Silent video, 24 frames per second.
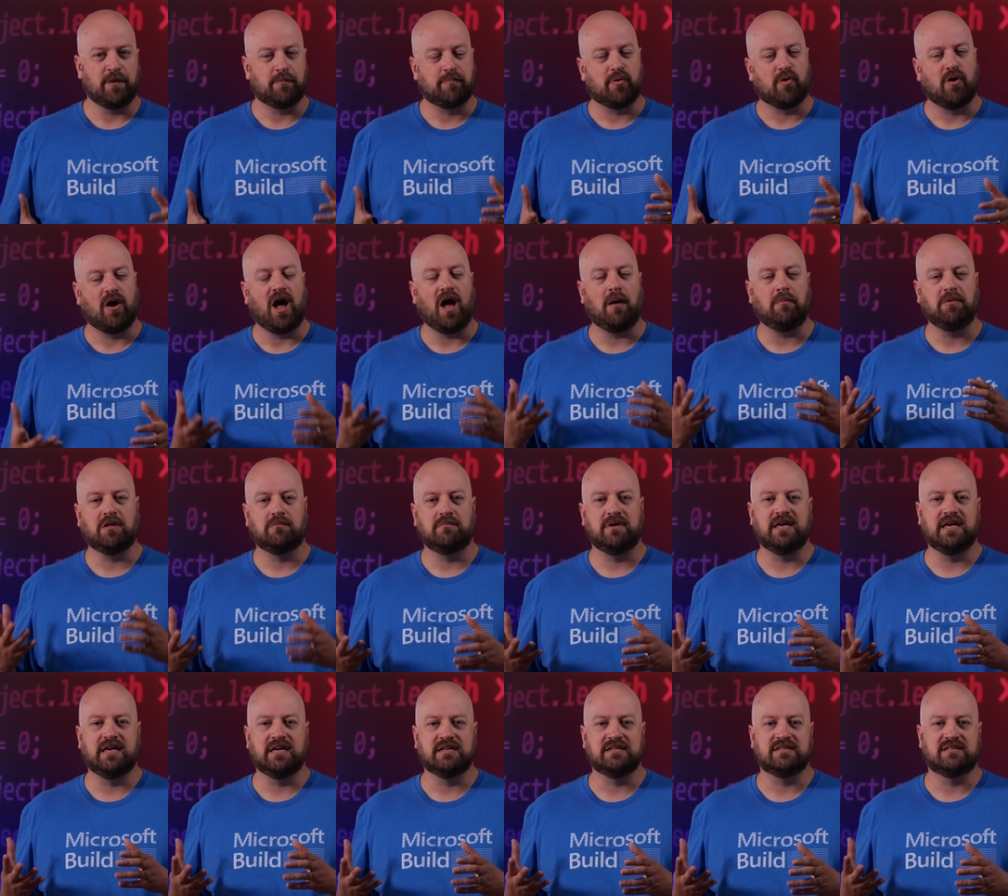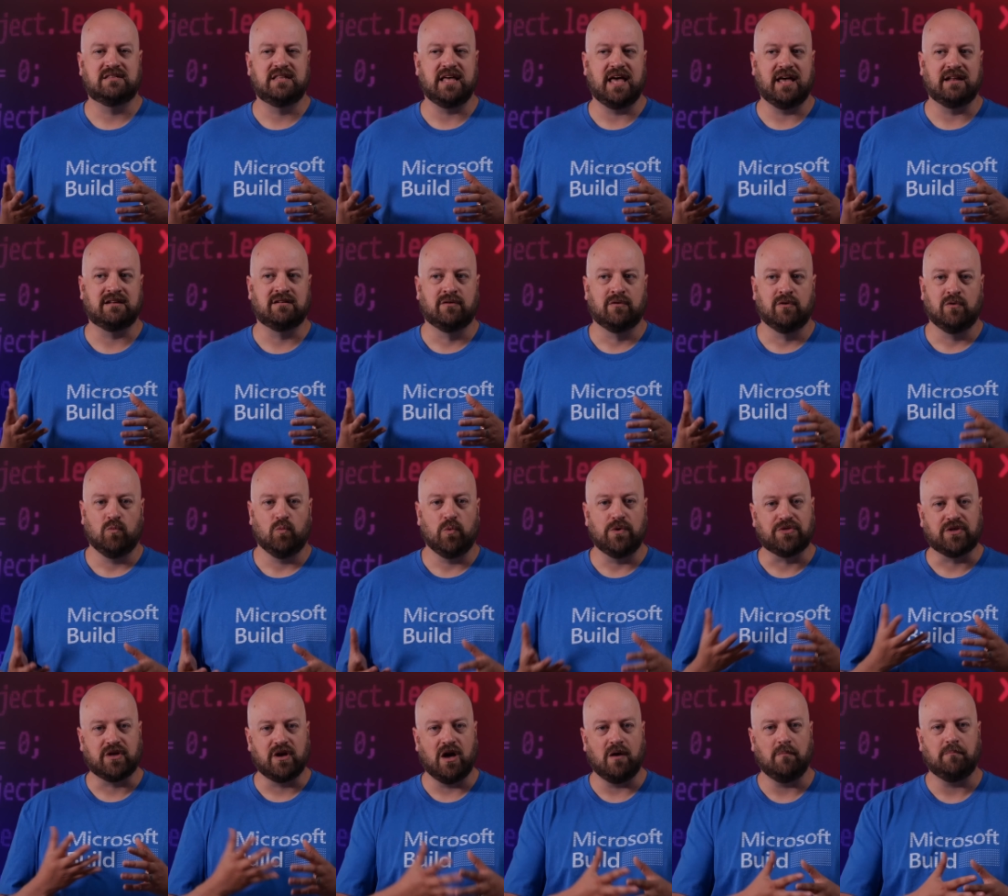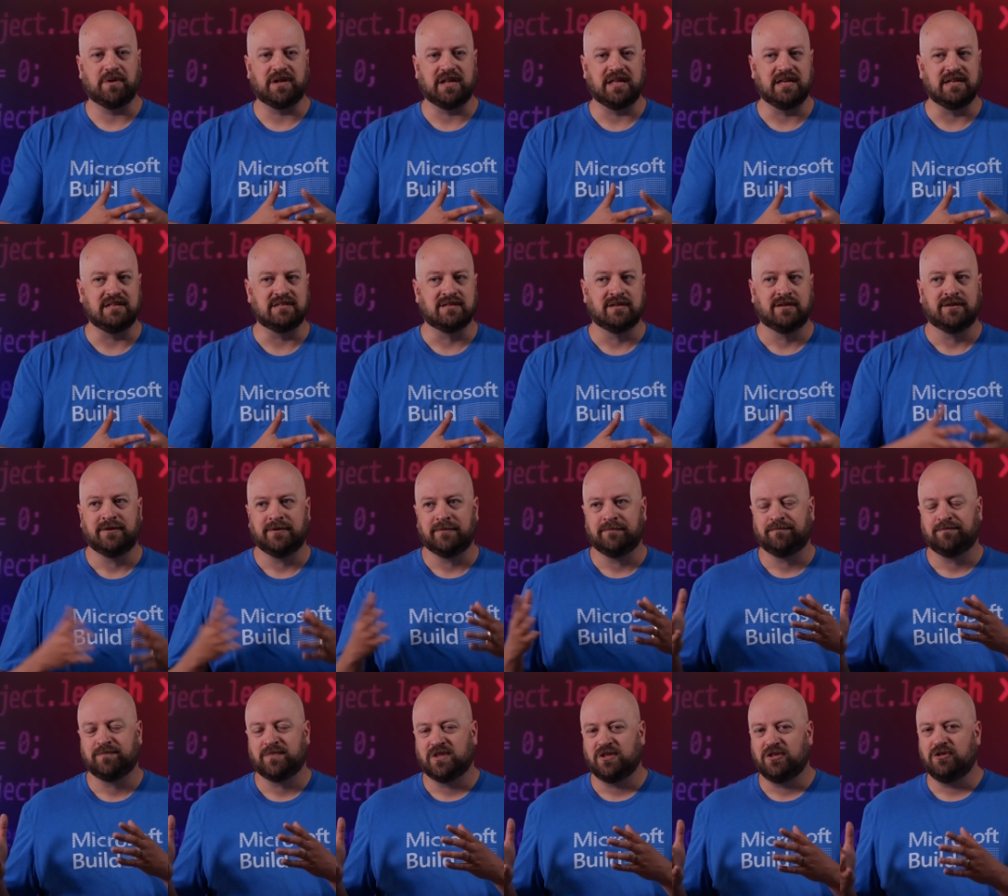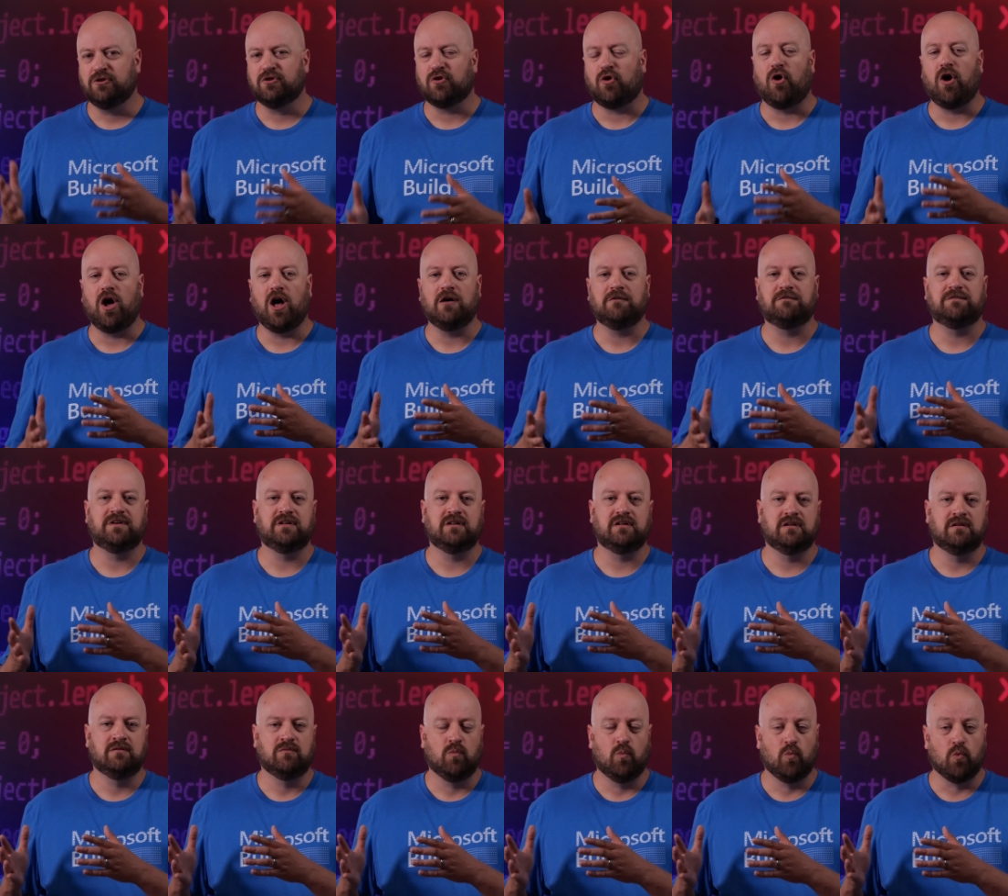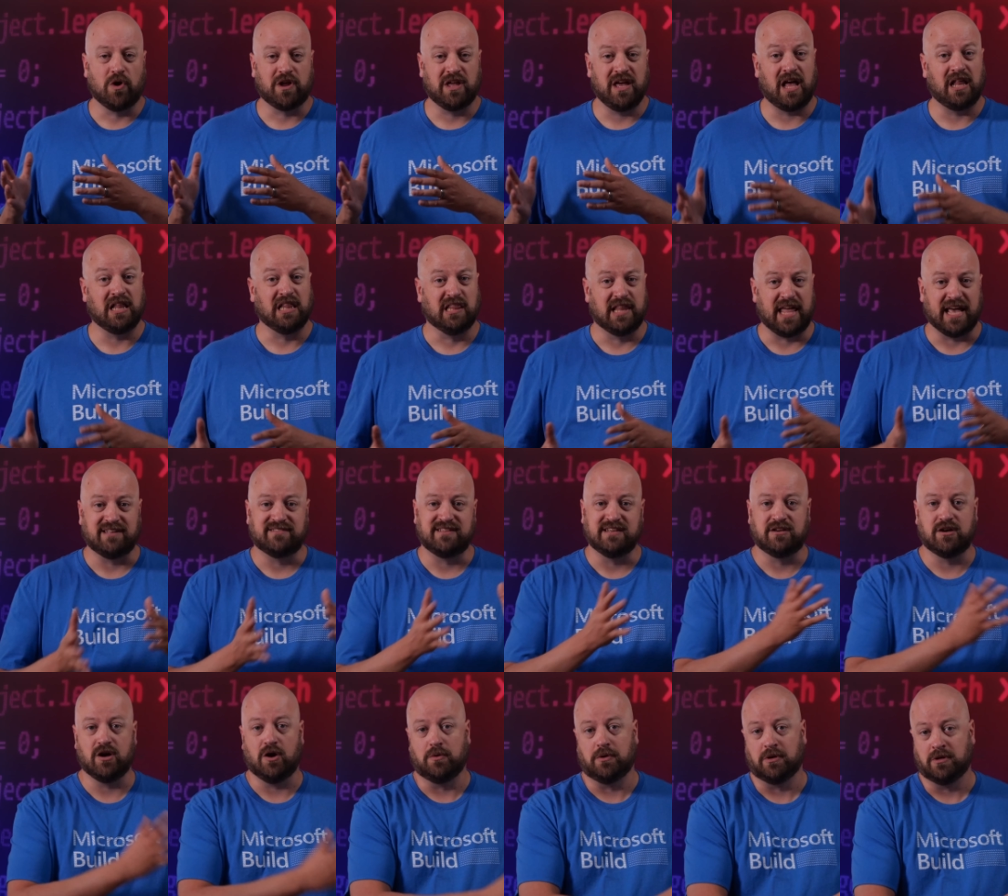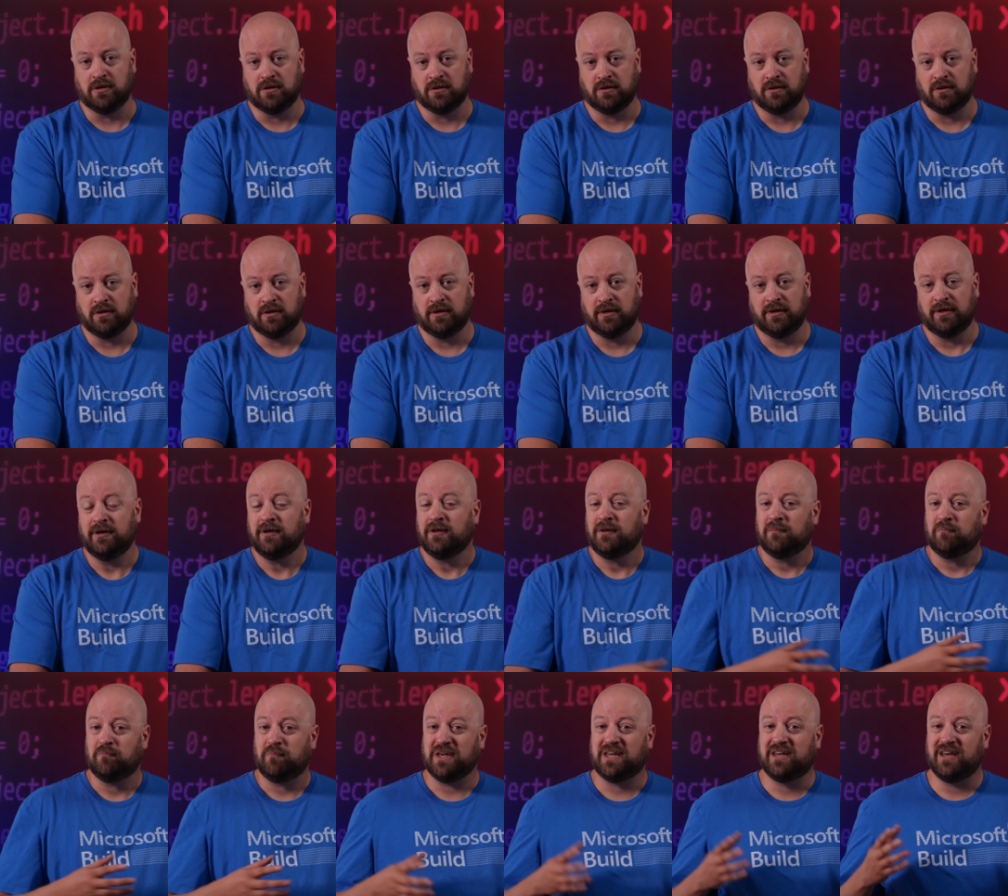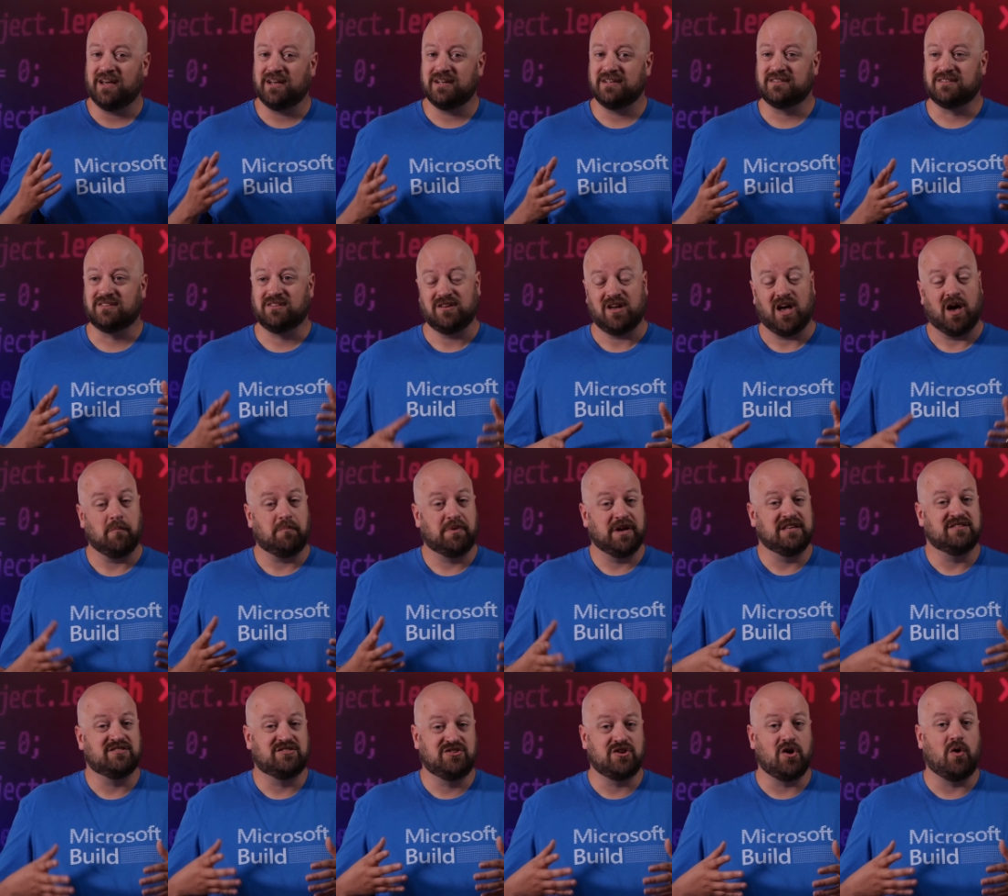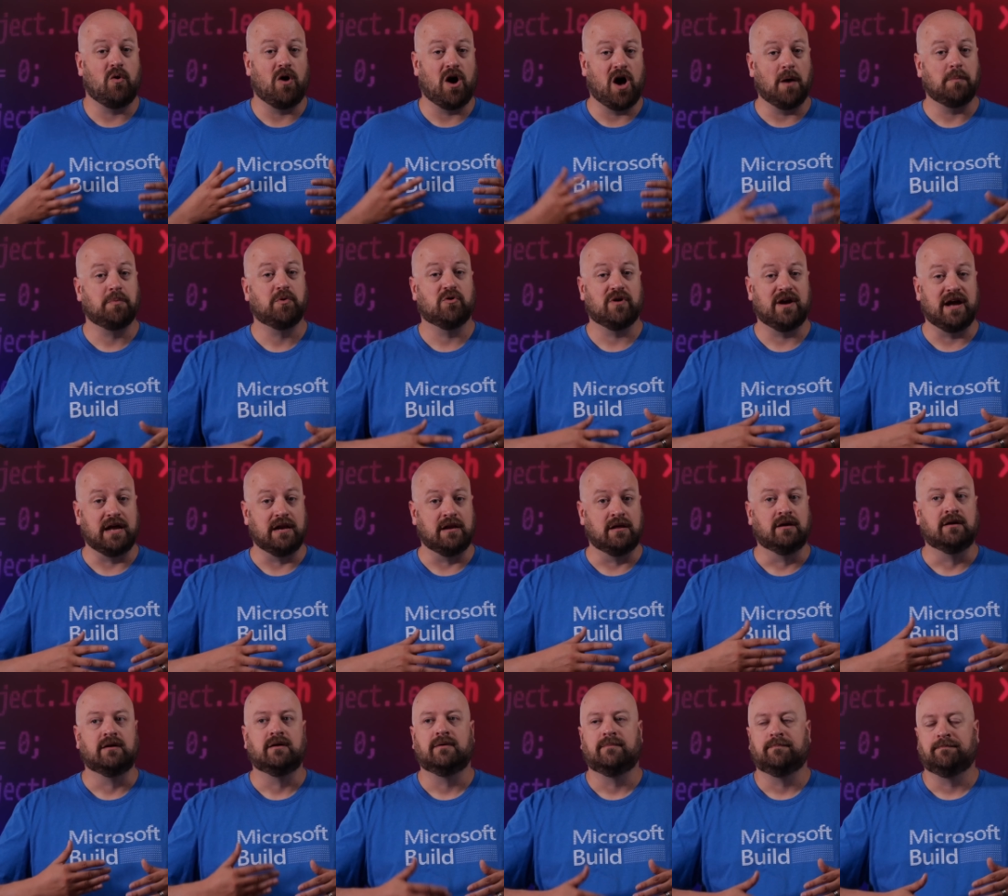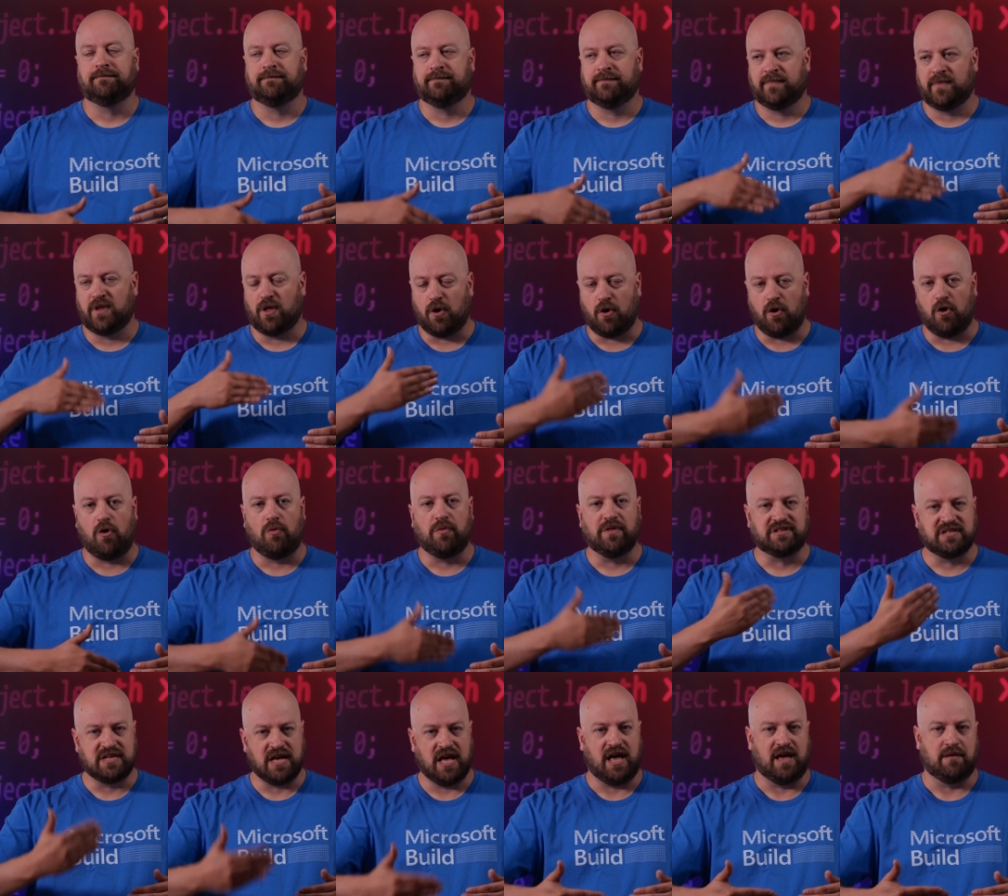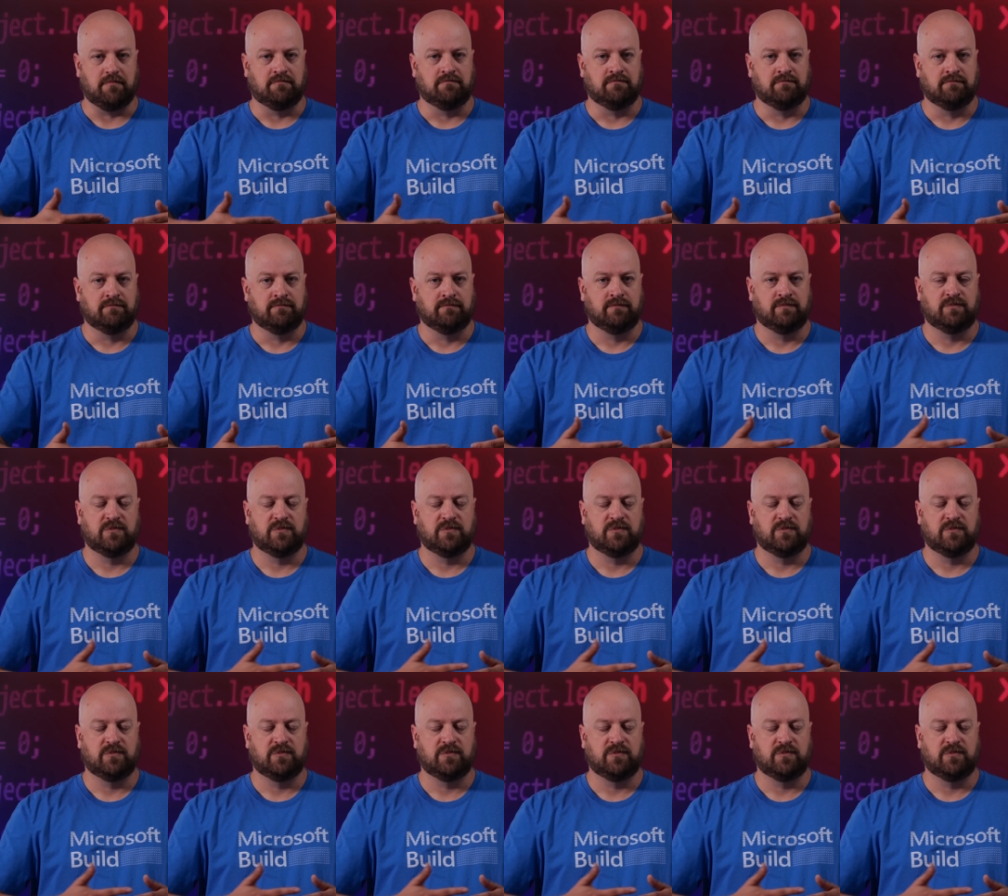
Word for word: The problem is that with companies, you're often working on legacy code because companies don't upgrade all the time.